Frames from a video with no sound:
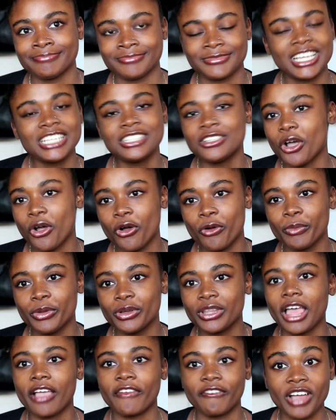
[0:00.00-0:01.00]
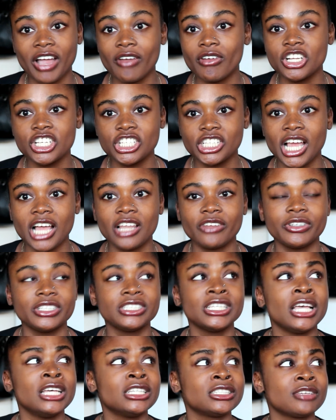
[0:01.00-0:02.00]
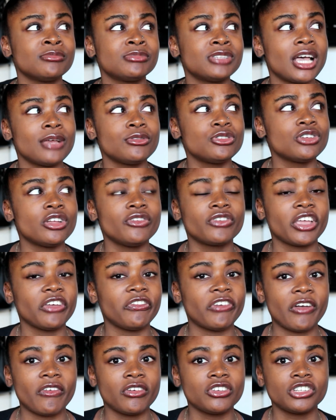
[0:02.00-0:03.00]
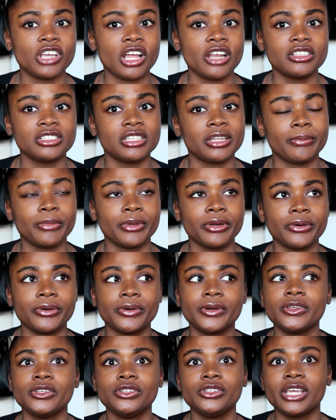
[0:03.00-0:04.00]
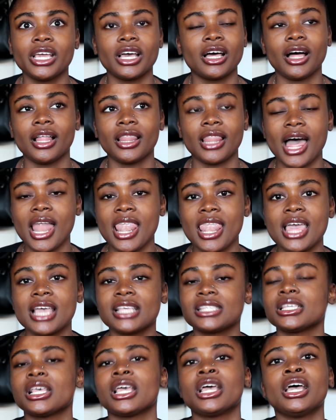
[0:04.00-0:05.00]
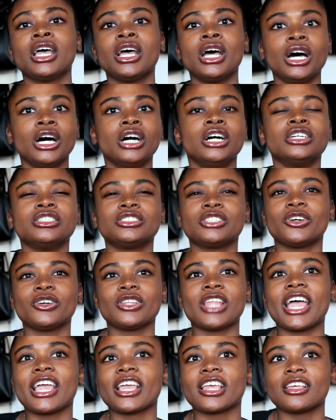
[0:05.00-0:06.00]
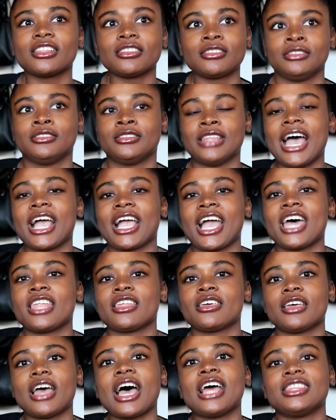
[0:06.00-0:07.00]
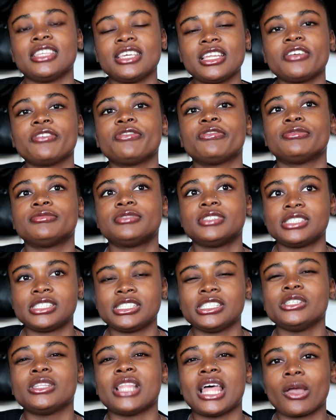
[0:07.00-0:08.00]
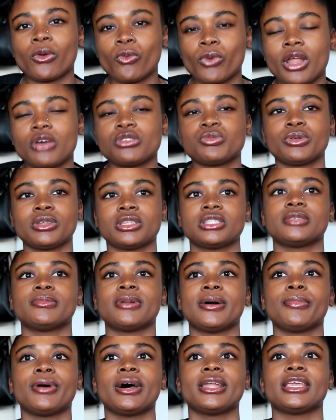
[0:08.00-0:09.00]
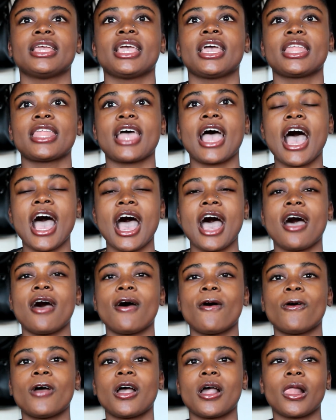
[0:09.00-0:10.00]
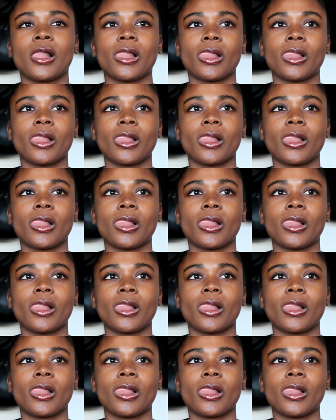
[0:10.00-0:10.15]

that's a whole meal. Like 500 calories. Sometimes you don't even get 500 calories in a meal. You get a lot less. So like, that kind of, I did it to see like what I was putting into my body and how